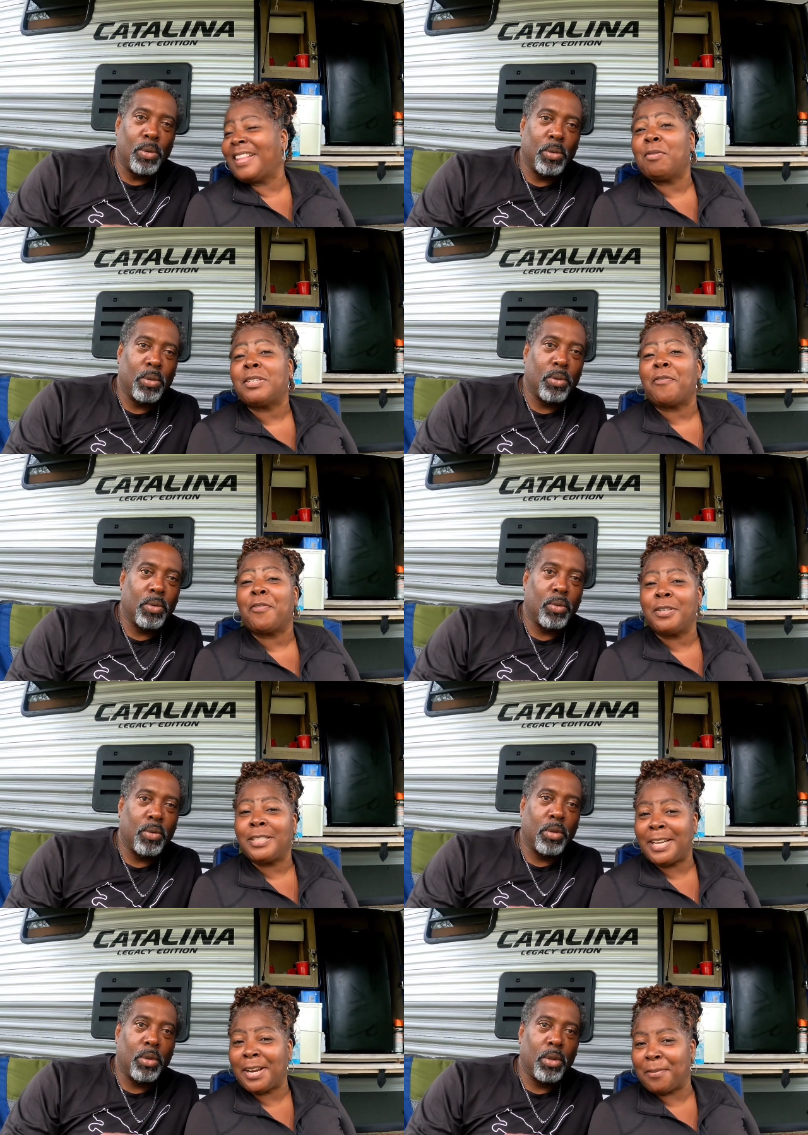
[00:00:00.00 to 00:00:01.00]
Speaker 1: That was our
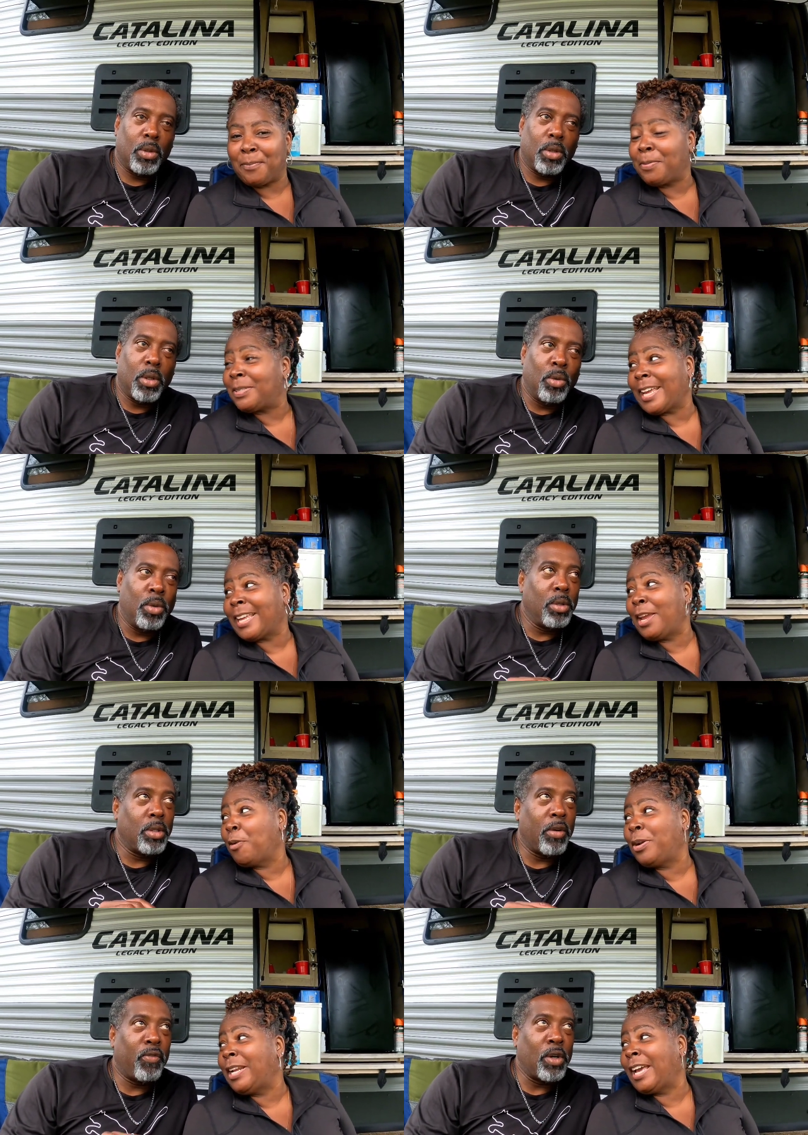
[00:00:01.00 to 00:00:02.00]
first year. Remember, second year
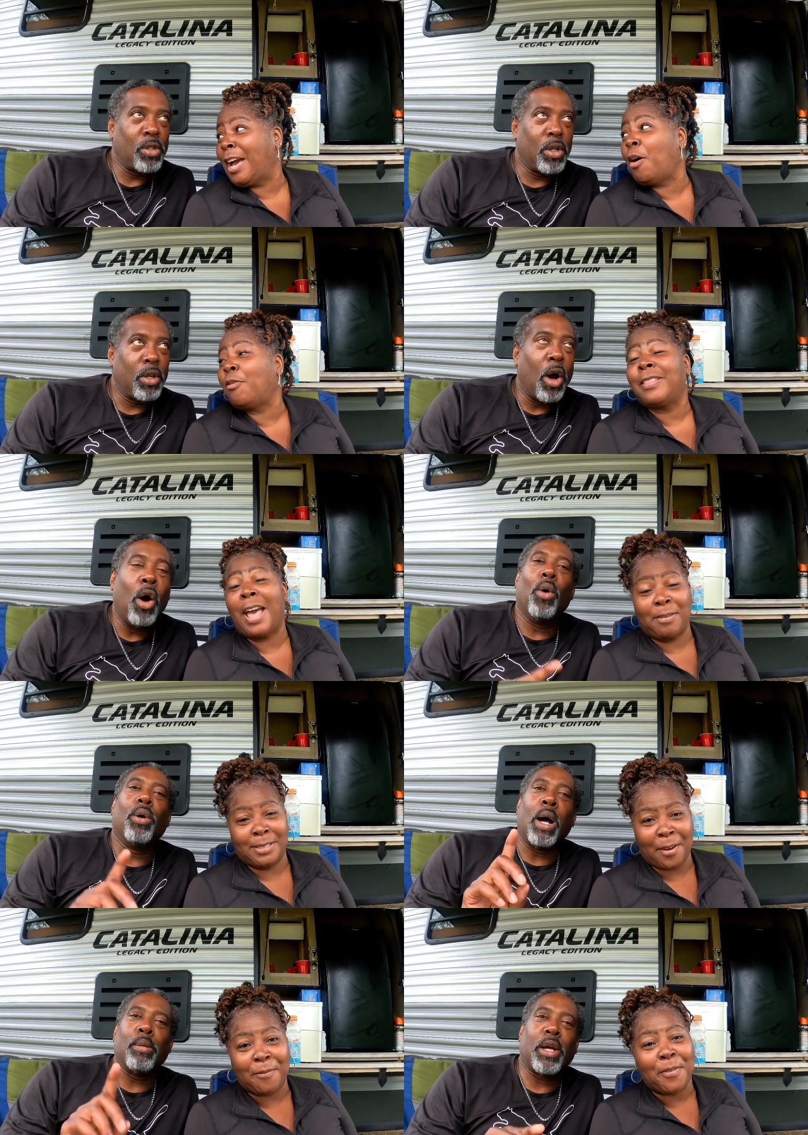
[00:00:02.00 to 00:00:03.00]
we didn't go. Year. That oh, was
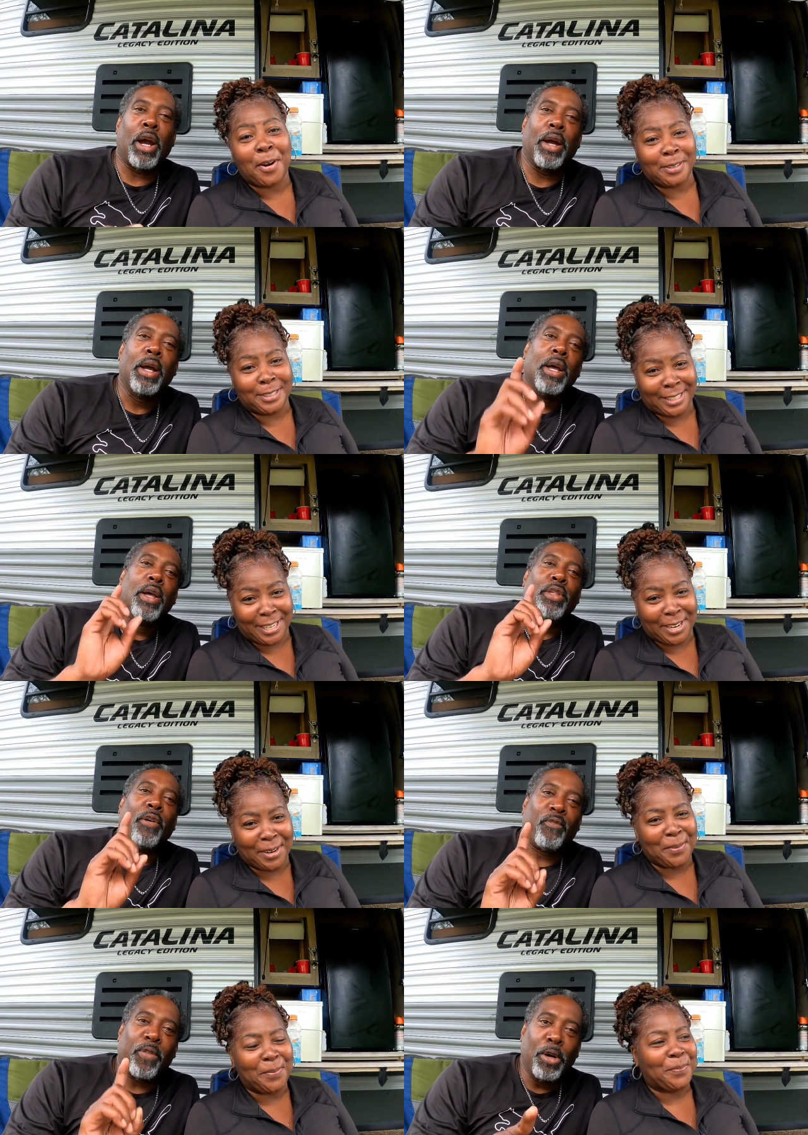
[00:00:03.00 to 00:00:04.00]
our
Speaker 2: I'm sorry. first year. The
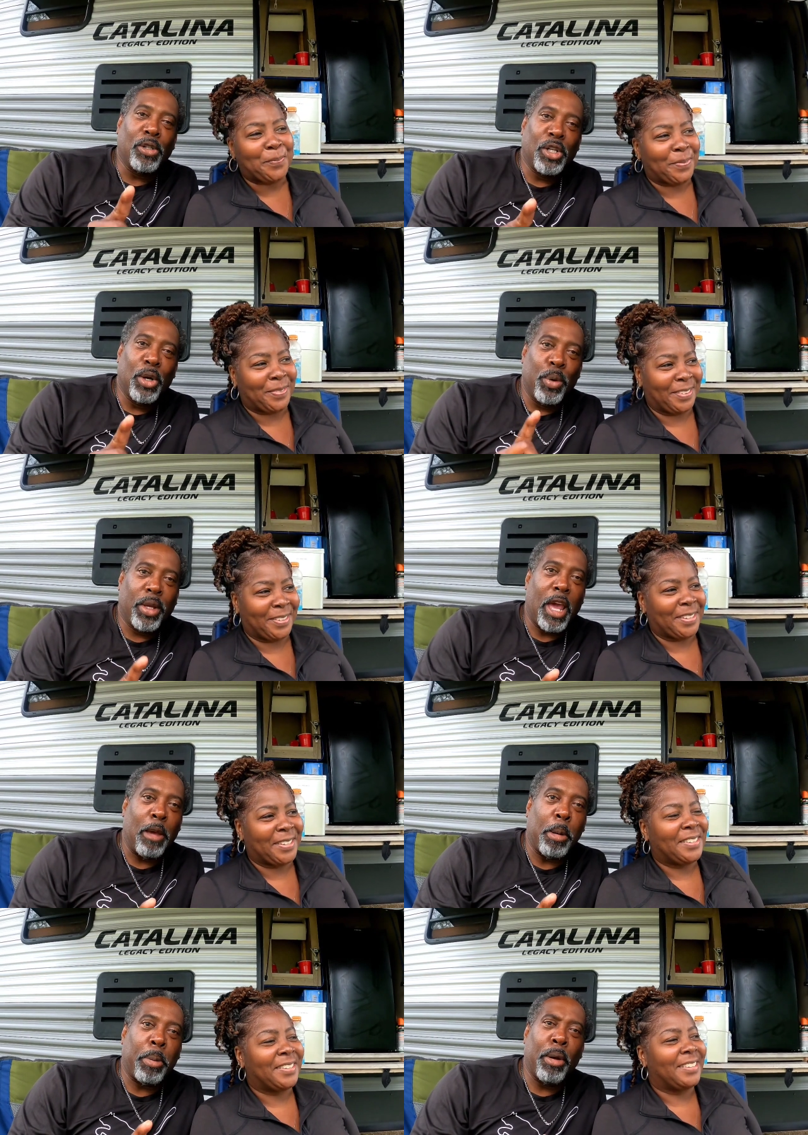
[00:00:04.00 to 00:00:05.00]
first year we
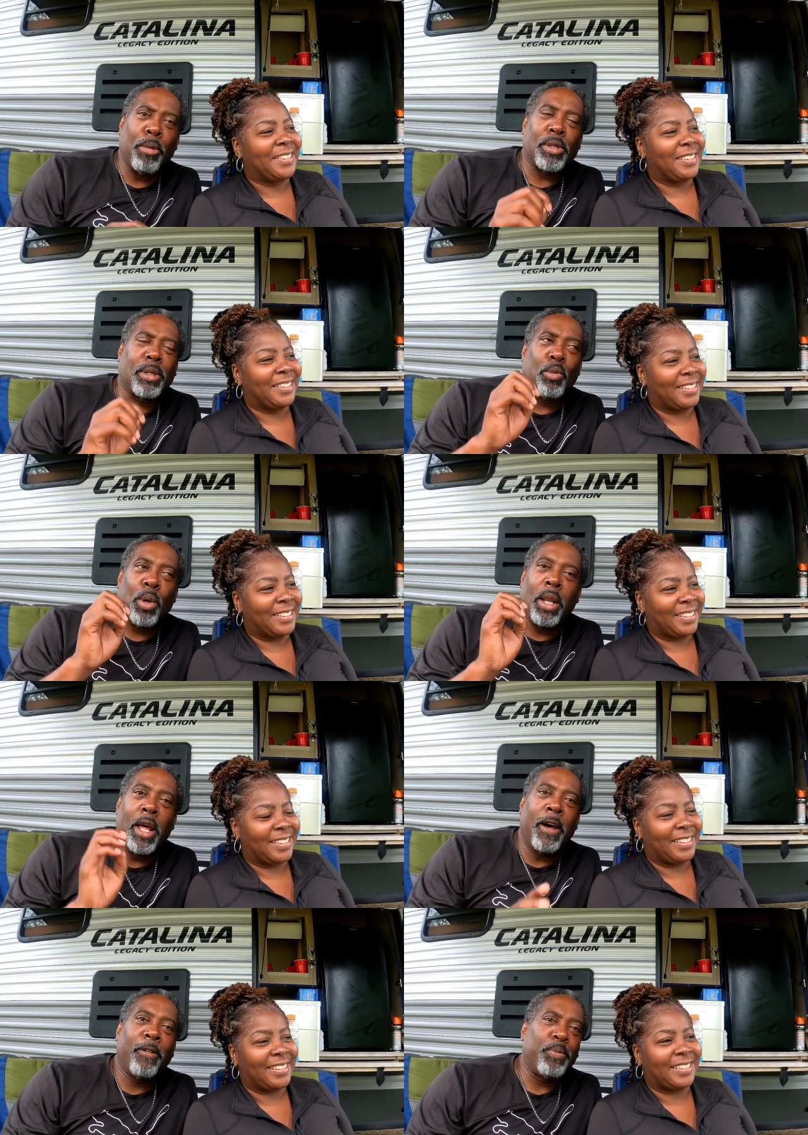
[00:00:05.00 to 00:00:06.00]
came up here was we
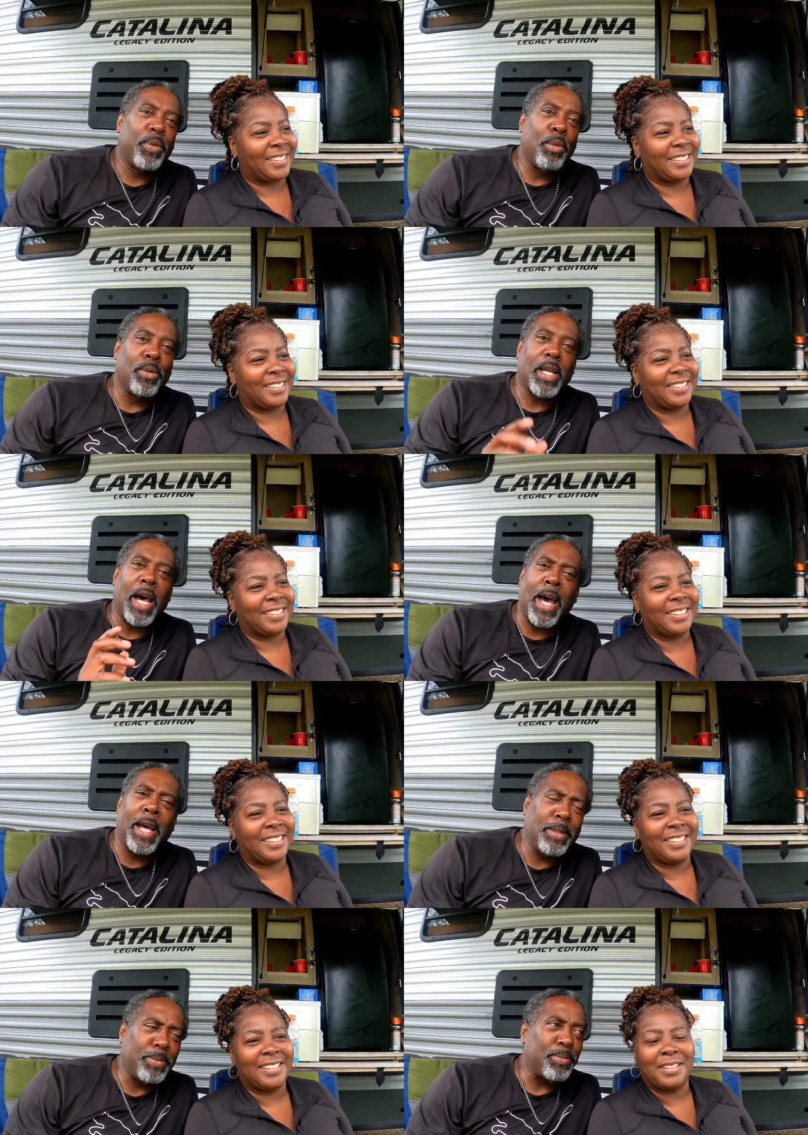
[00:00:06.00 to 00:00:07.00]
left. It was hot.
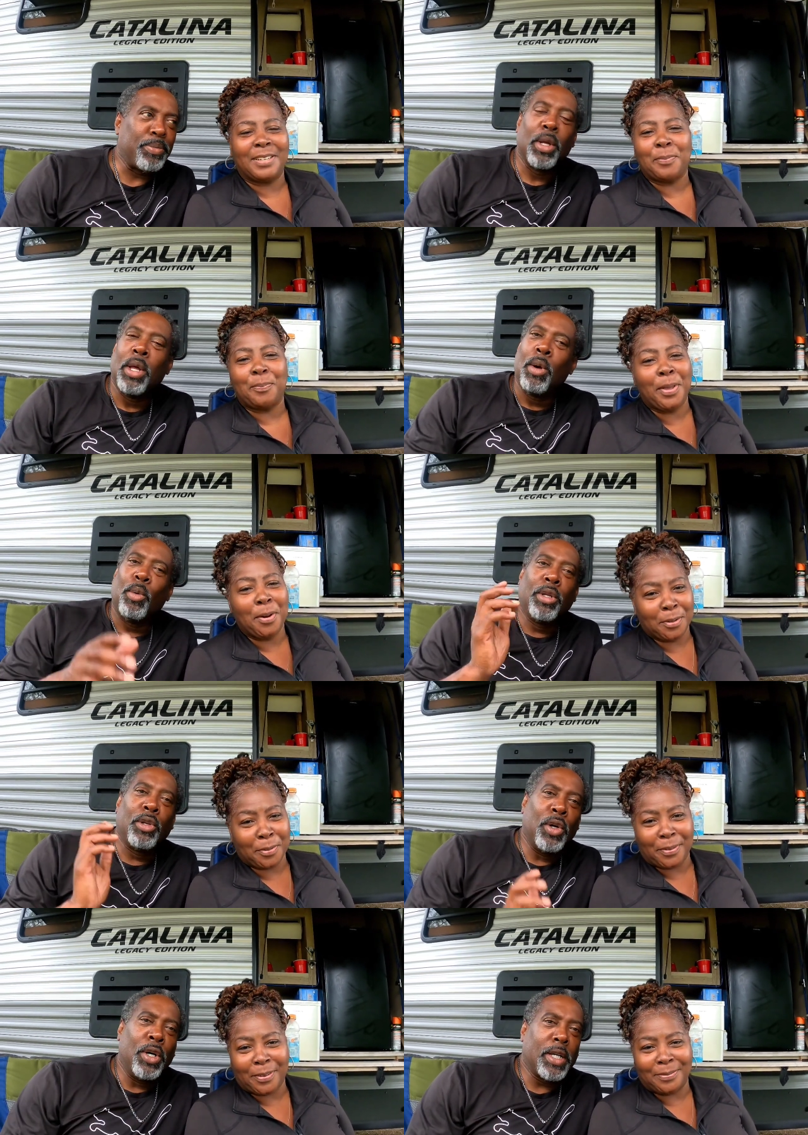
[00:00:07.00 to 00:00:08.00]
Beautiful. We
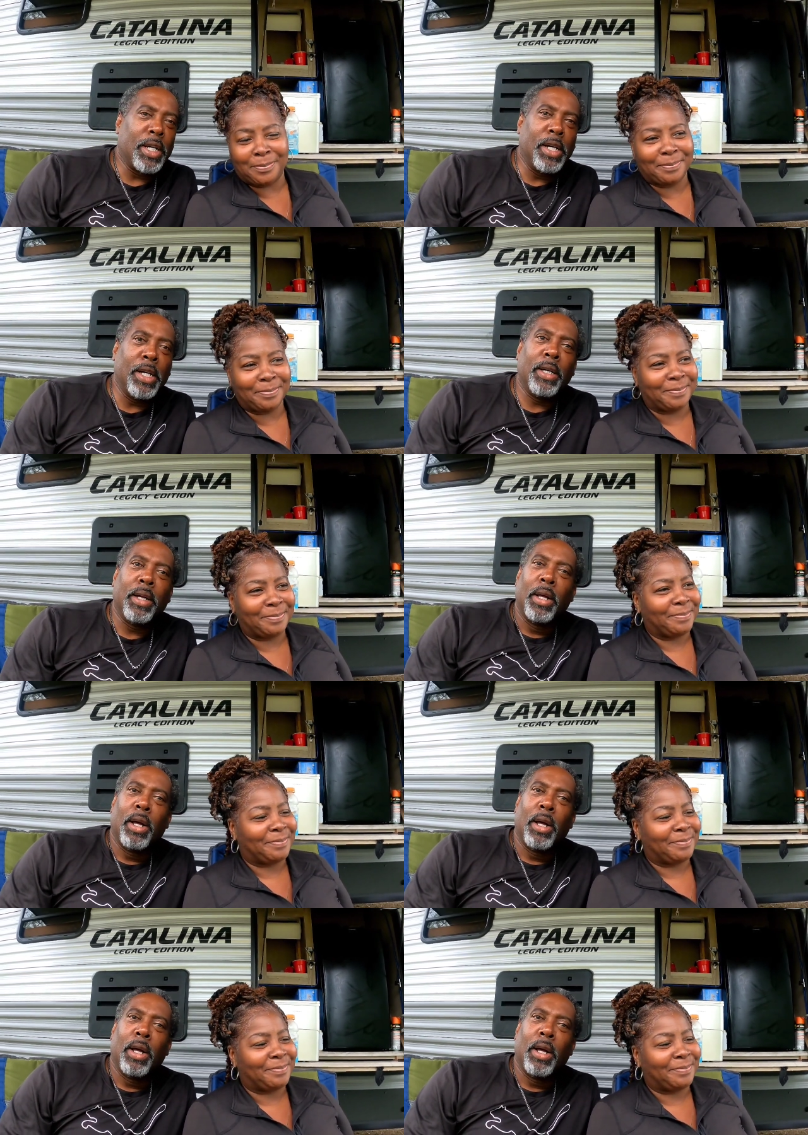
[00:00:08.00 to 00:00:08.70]
doing good.